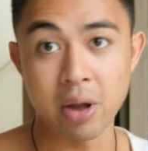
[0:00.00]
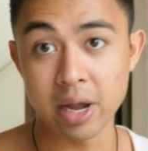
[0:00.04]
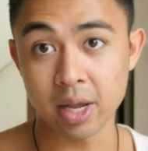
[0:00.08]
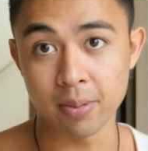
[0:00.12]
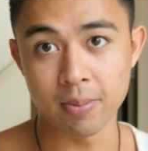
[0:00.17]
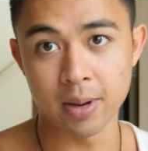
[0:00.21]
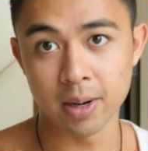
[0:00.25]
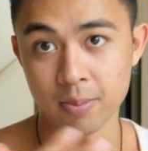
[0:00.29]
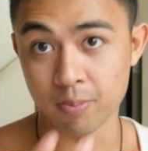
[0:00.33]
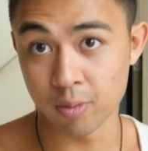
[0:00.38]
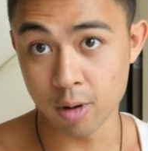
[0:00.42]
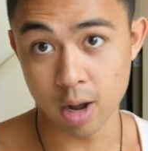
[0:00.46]

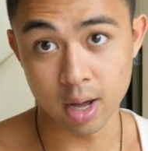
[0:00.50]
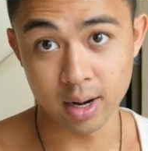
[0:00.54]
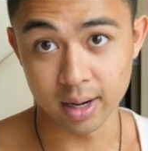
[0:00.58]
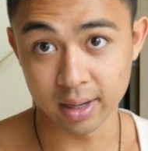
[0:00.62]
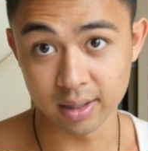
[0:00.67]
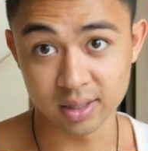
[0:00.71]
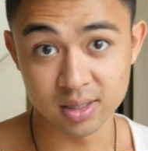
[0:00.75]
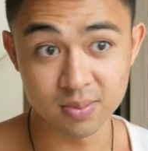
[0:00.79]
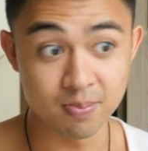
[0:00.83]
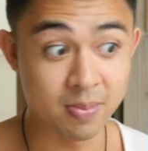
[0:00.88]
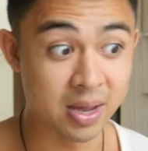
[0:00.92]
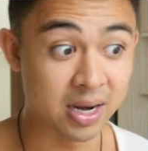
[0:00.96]
recommend
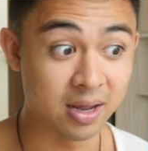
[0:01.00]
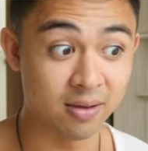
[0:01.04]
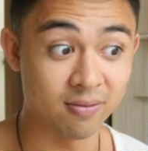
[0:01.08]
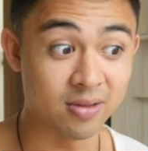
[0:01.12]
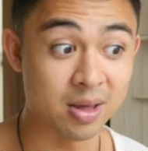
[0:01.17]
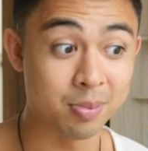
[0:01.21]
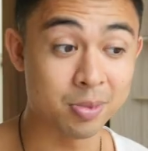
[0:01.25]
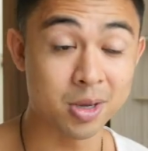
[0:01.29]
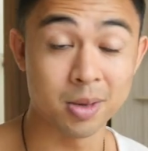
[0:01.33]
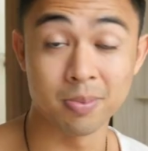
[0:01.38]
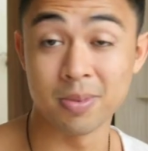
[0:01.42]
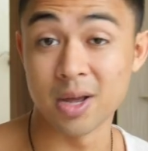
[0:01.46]
products. Many of
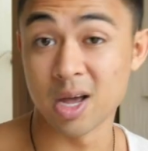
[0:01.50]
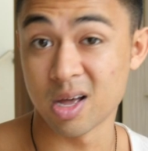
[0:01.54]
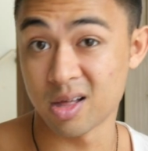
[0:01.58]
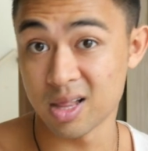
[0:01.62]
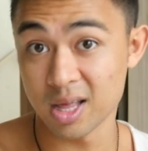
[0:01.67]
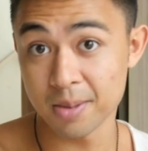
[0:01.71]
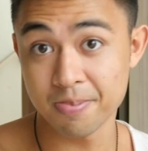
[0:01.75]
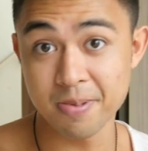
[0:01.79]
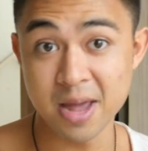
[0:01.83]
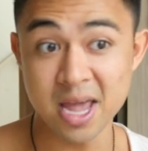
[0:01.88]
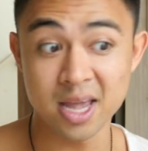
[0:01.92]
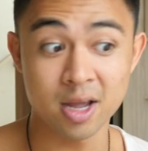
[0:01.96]
them could be on
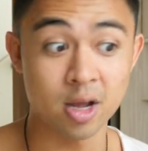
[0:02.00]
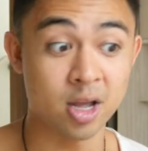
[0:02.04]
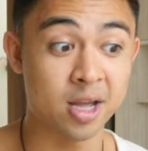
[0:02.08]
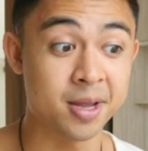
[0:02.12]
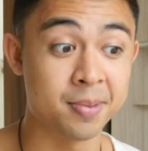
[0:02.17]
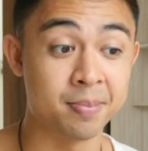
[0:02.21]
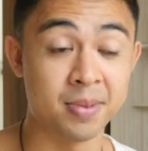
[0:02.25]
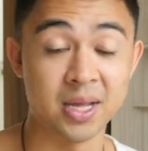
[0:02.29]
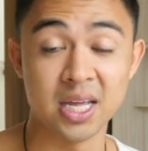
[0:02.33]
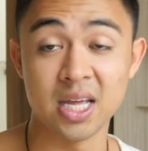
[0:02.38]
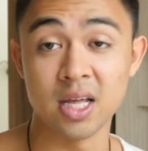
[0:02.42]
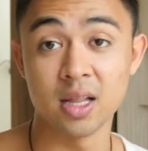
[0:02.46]
ClickBank, it
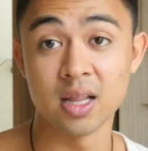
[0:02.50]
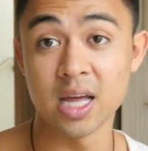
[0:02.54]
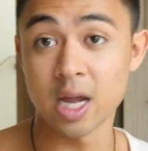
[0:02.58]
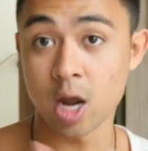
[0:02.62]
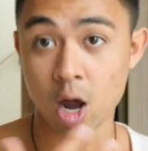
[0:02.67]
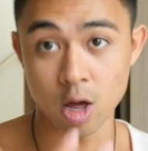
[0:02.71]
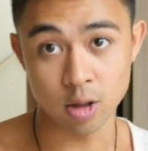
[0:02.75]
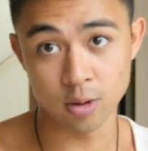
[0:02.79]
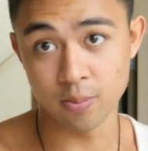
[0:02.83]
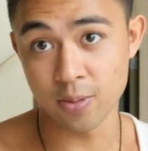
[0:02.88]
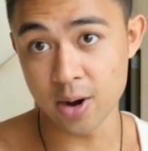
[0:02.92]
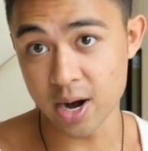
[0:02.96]
could be like
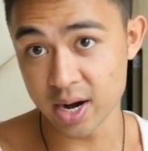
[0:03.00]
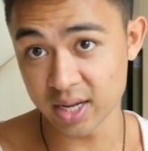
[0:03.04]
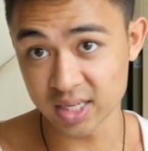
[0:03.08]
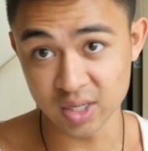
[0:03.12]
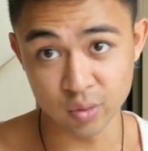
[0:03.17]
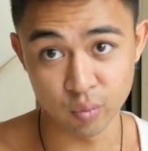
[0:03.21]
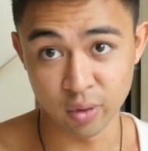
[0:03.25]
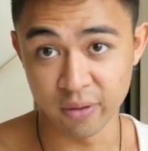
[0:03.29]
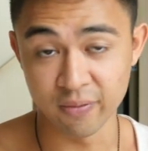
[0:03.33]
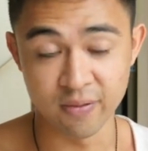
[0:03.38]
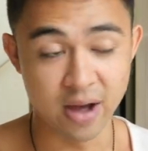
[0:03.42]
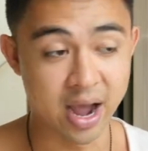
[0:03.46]
other products
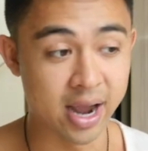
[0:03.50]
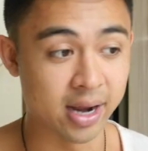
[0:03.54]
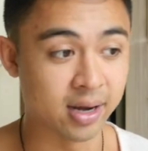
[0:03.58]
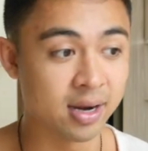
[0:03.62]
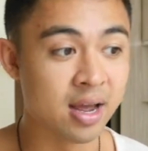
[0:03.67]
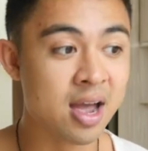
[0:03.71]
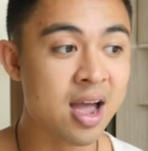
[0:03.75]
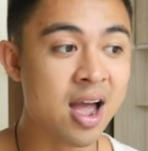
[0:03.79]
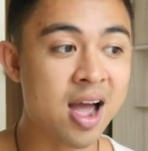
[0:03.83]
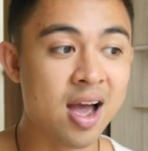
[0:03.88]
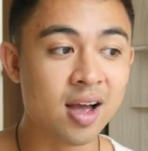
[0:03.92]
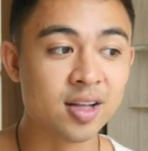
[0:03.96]
that we find.
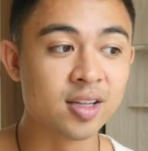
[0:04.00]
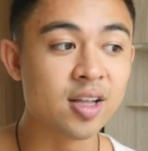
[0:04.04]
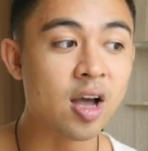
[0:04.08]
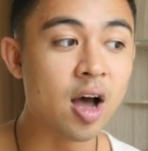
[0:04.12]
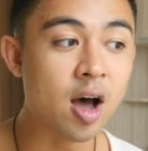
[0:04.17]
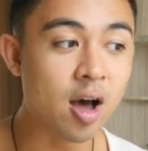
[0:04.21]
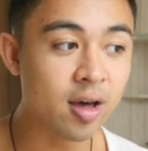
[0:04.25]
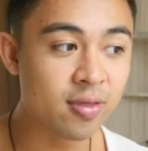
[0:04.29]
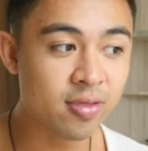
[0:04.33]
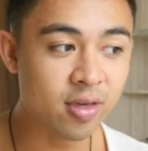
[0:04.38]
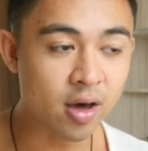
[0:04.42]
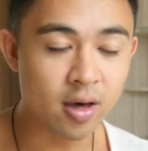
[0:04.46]

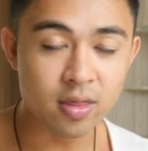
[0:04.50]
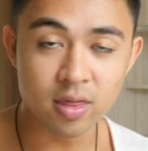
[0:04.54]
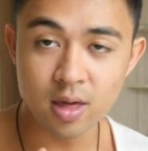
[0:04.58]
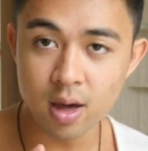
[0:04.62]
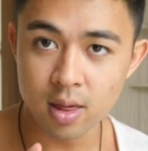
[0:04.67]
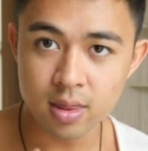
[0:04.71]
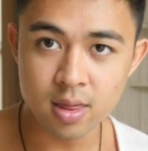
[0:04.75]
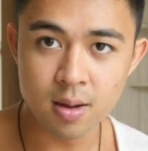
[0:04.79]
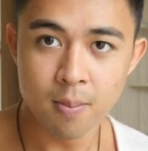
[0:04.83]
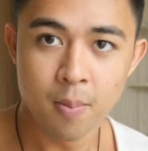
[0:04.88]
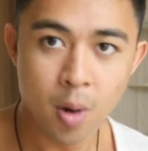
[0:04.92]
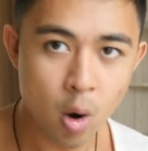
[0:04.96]
The,
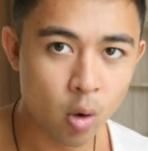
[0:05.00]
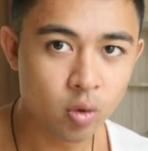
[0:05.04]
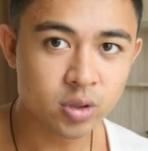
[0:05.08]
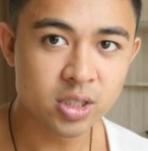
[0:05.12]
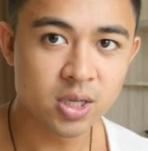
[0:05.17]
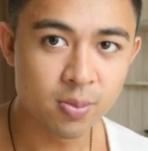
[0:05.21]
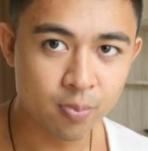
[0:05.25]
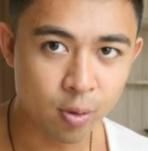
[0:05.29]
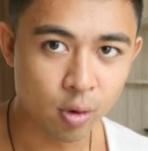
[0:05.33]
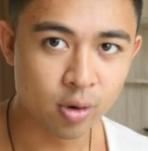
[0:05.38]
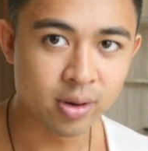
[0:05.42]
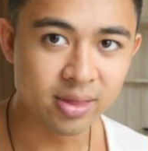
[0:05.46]
the, the most
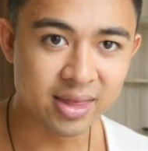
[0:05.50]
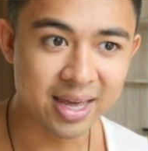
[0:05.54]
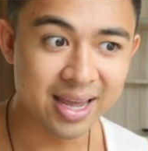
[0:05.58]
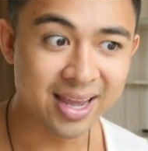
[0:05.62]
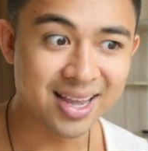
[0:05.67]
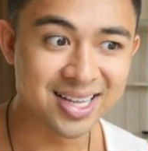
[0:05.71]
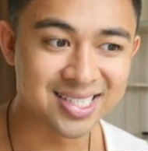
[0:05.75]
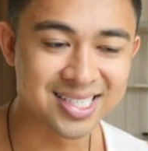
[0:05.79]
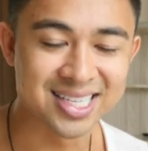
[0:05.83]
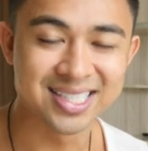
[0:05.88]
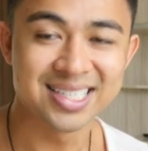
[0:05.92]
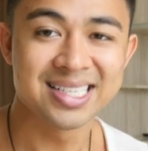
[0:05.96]
important
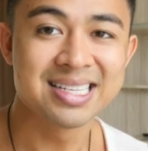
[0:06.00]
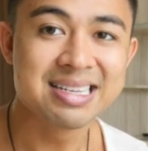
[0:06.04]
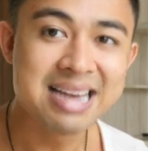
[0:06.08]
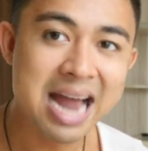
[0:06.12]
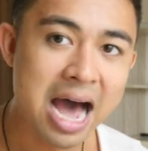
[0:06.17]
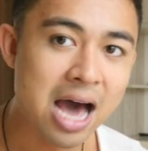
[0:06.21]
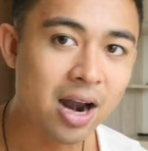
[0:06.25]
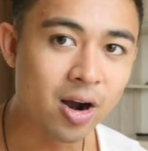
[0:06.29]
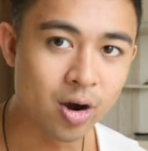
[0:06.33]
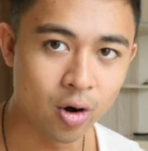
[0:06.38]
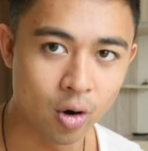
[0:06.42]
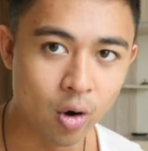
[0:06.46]
thing is it's
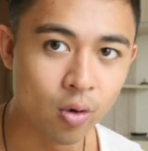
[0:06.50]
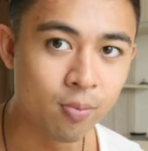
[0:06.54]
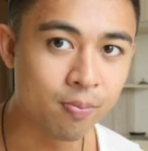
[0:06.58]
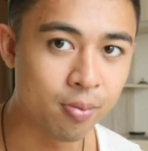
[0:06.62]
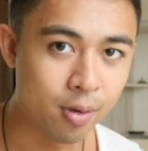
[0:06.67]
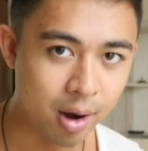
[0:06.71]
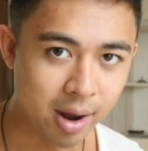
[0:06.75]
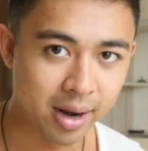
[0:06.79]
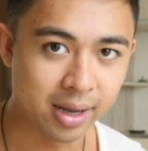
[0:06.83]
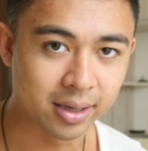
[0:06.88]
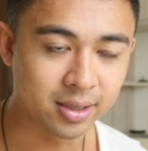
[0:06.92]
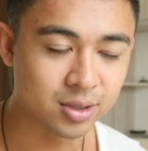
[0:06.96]
not our own
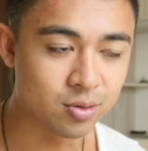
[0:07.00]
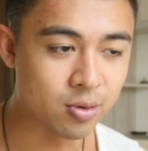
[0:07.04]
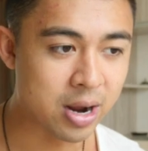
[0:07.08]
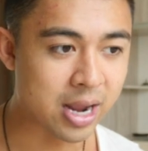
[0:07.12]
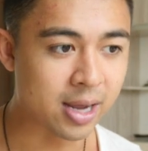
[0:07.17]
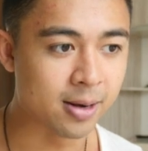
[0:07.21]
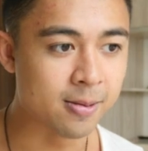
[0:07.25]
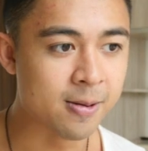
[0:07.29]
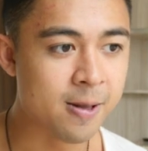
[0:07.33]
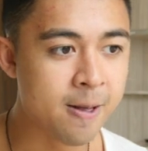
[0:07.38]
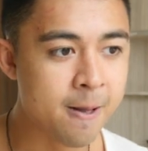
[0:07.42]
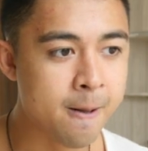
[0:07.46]
products,
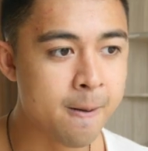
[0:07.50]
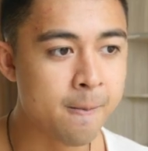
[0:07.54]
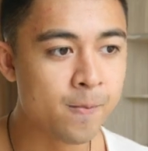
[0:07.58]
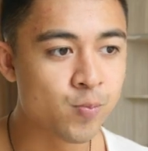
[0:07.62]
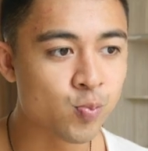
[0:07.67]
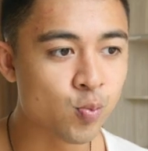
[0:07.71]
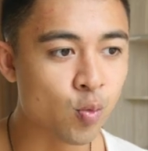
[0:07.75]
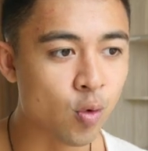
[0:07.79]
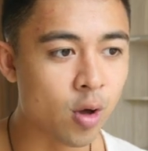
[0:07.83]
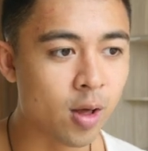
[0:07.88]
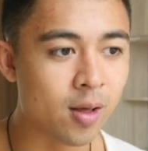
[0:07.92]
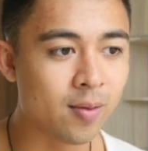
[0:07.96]
right?
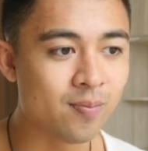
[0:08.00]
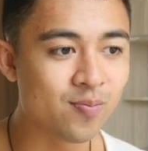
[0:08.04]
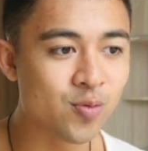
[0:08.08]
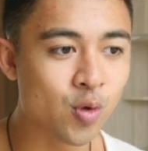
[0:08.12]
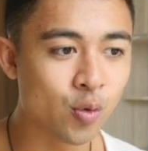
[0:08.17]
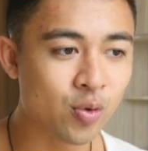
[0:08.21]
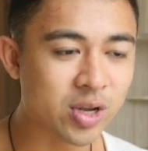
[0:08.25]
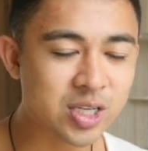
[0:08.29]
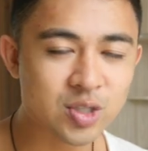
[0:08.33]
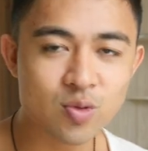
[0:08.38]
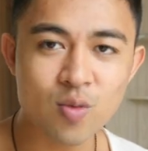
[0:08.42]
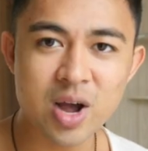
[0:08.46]
Well, the
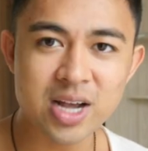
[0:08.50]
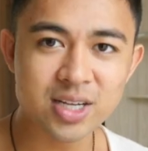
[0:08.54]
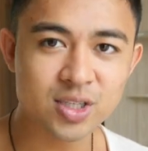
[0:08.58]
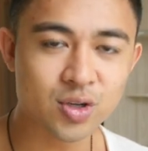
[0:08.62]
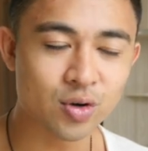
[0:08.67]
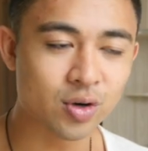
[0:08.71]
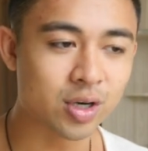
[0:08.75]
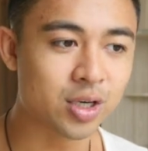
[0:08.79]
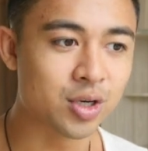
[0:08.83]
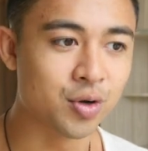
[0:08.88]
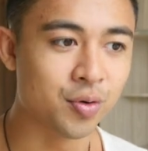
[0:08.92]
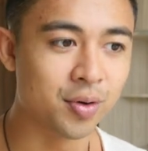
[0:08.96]
reason why I
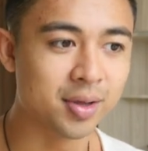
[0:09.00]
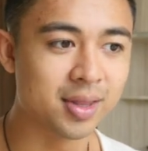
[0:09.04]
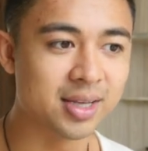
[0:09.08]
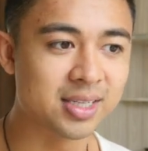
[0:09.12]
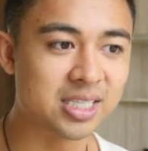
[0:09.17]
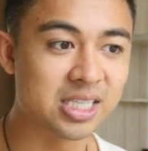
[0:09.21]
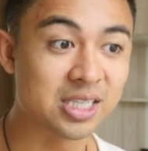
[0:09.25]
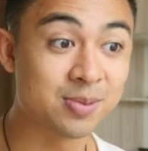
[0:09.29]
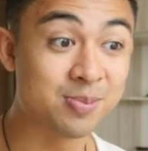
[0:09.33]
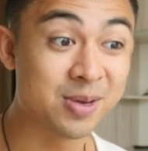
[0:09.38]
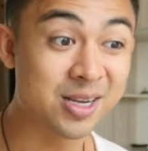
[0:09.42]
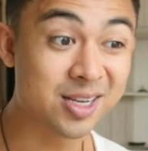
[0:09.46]
started doing
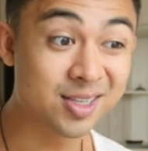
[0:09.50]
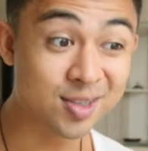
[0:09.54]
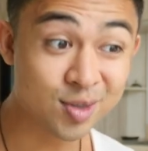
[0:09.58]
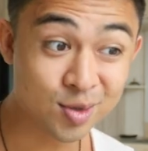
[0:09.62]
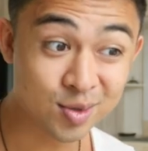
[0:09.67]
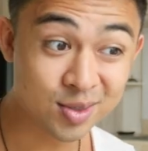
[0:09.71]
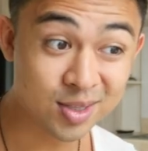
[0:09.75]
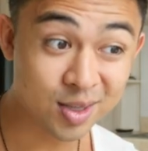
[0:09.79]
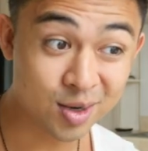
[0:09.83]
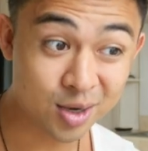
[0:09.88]
this is because there's